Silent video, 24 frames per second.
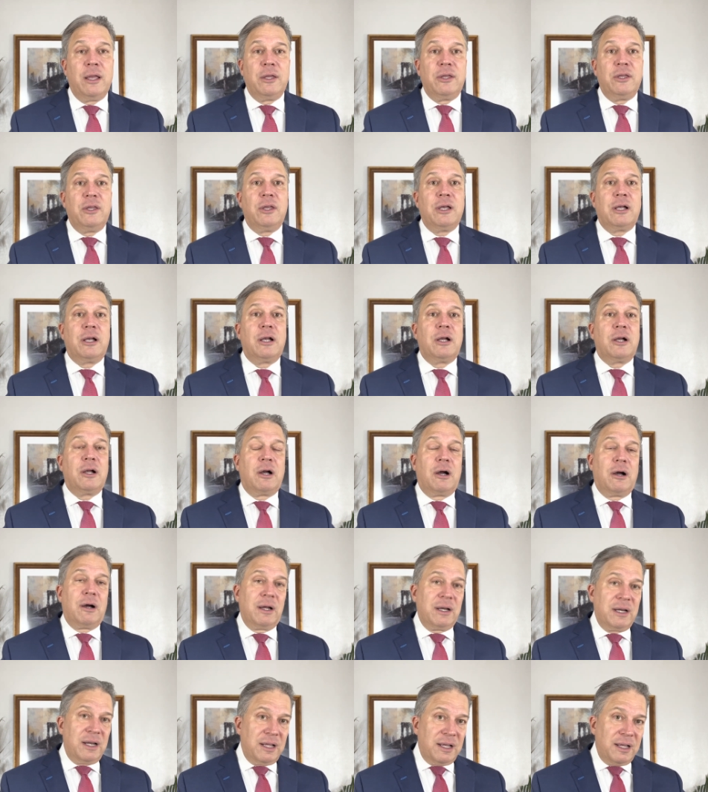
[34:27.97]
You
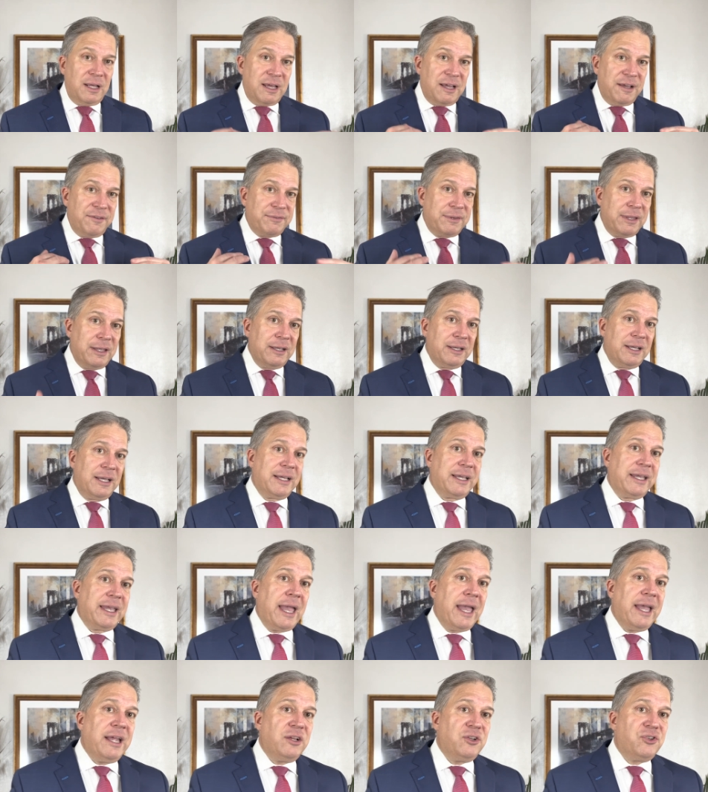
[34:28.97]
kind of have to
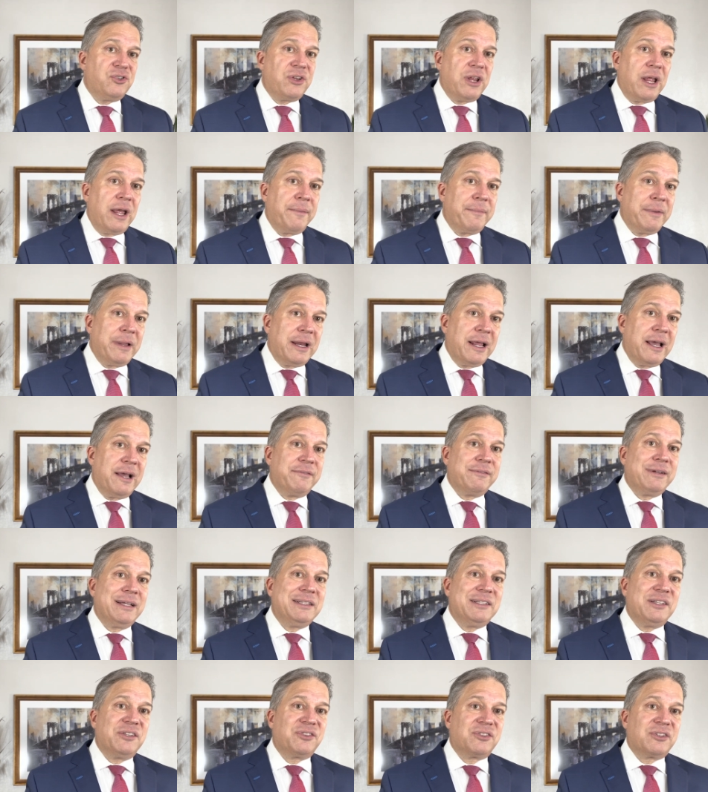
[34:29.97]
engage them and have a
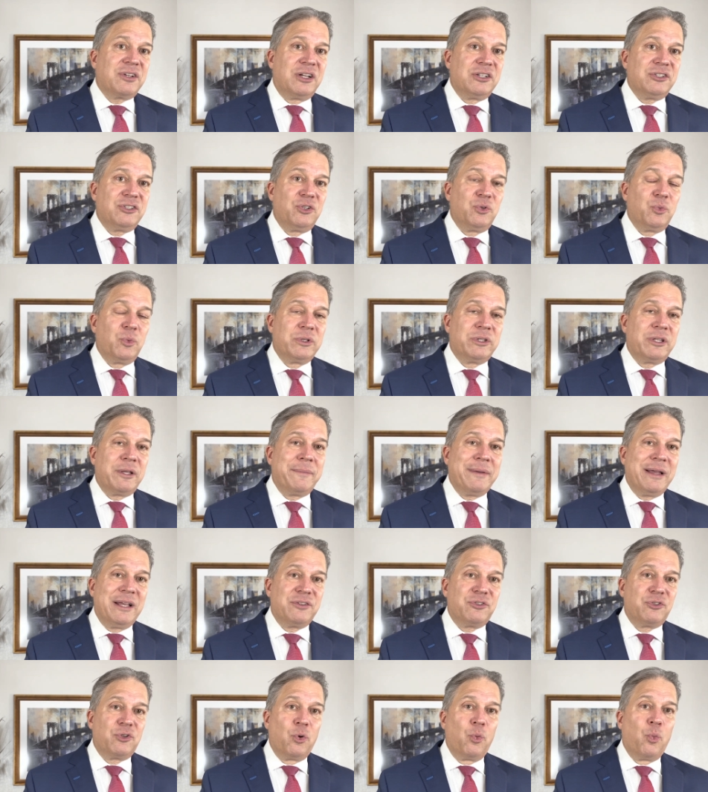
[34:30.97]
discussion with them
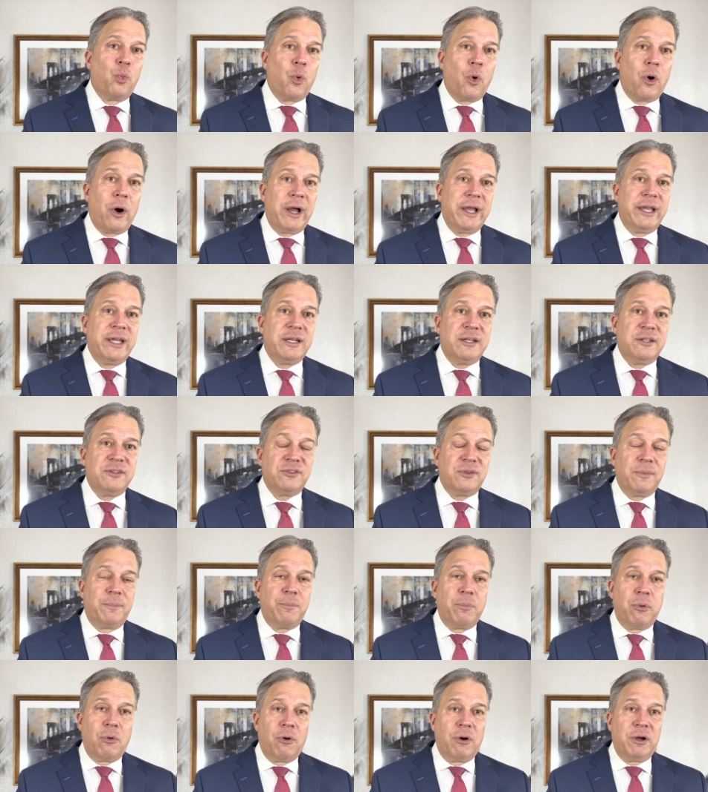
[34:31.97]
as to why it is
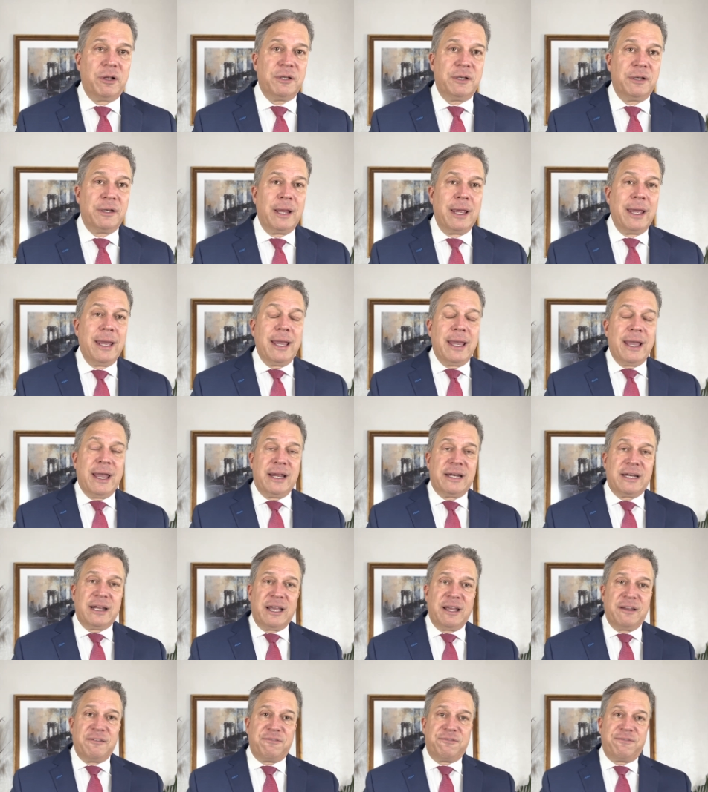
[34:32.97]
important. And I
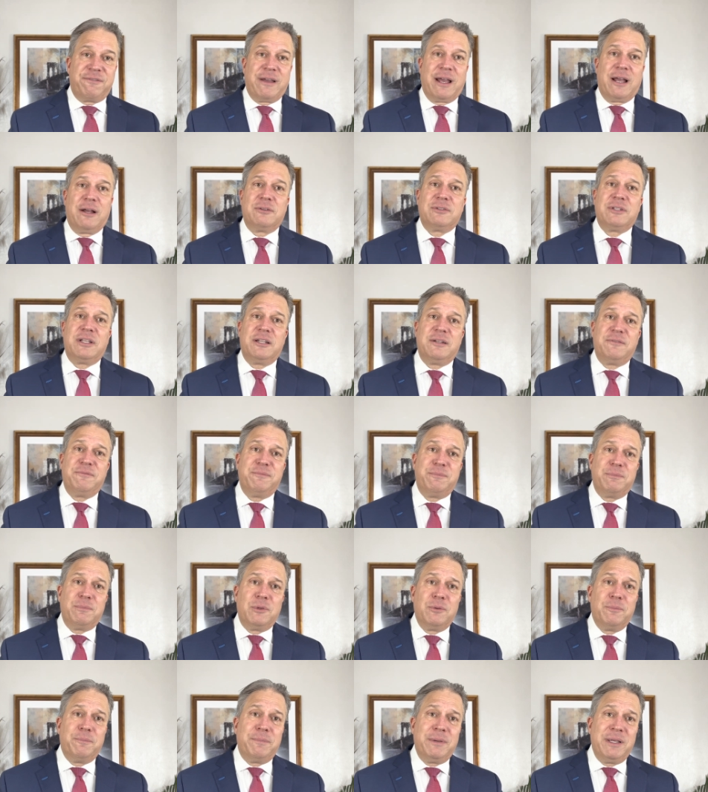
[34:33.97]
have found that
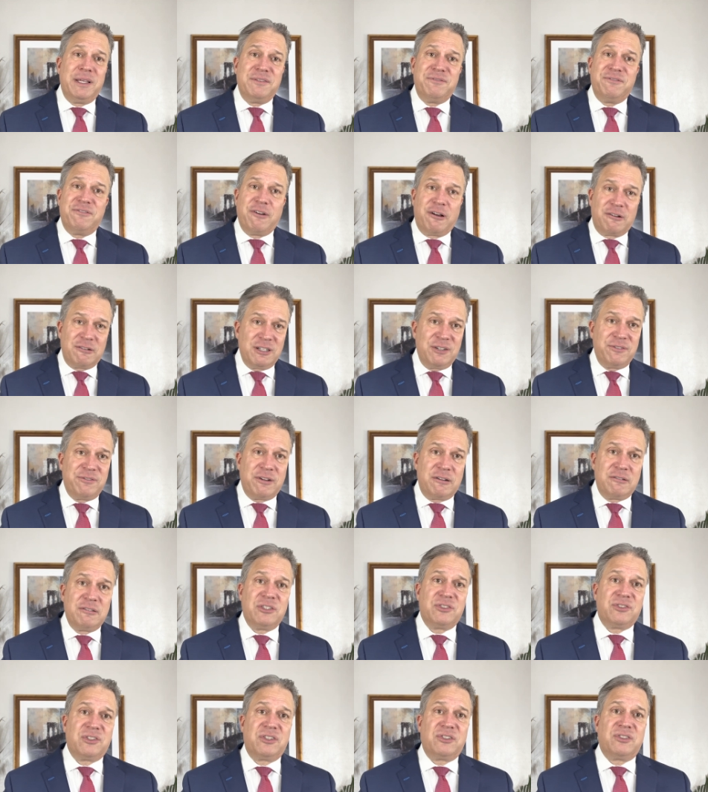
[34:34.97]
to be very,
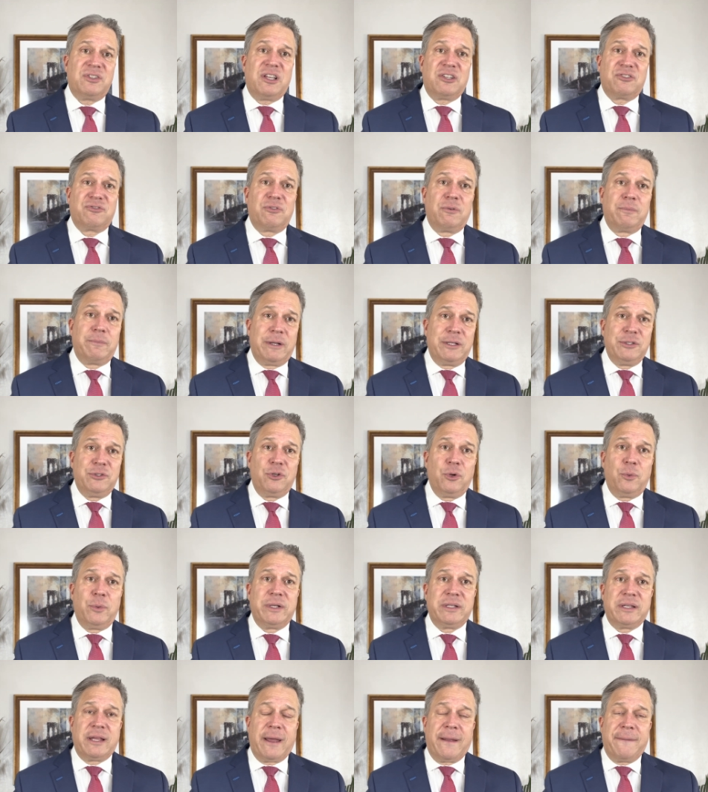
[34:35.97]
very successful by
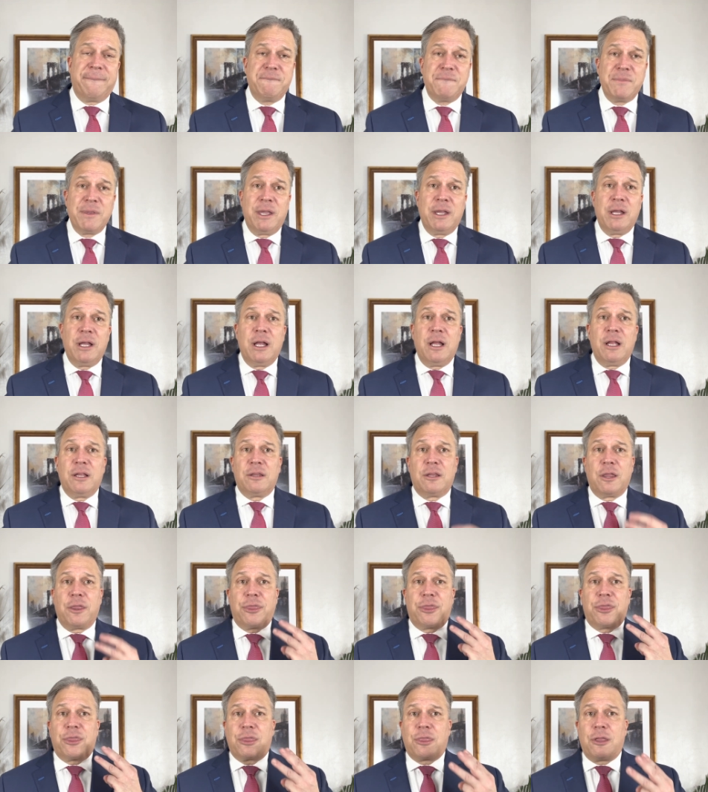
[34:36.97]
doing that. The
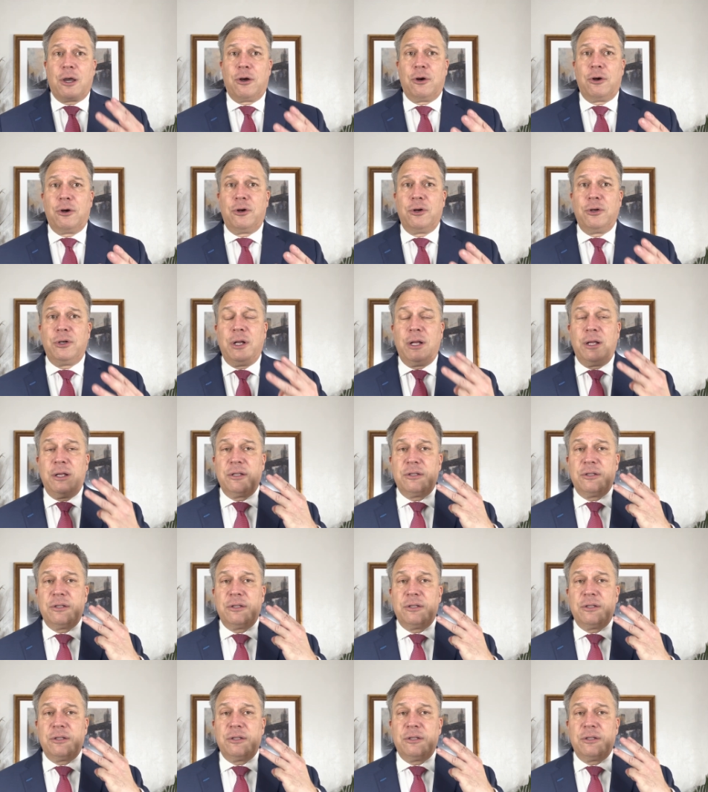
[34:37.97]
third,